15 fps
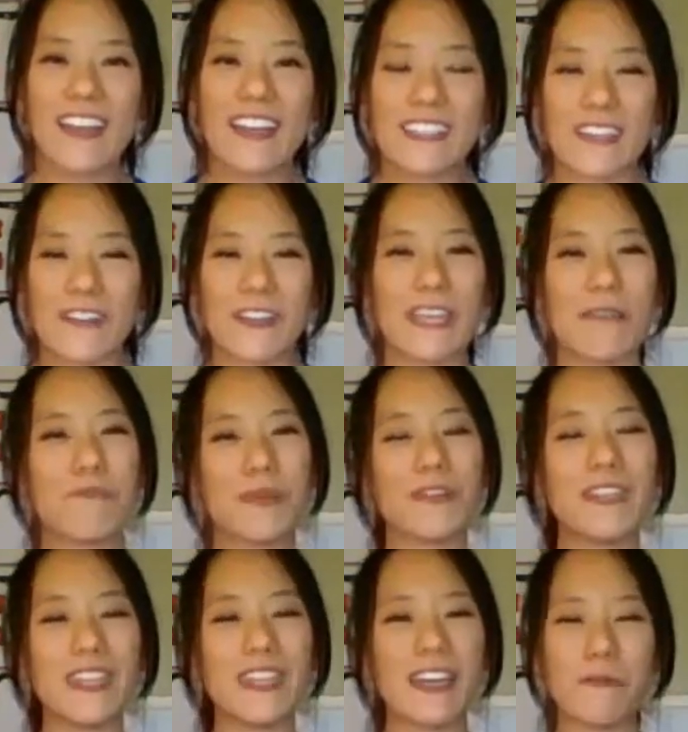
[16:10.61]
So keep
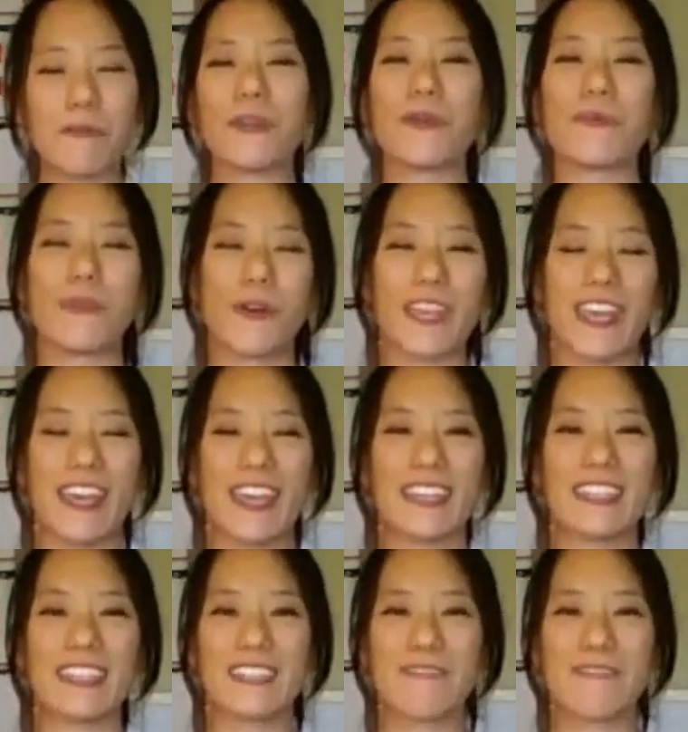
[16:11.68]
building up your brocade.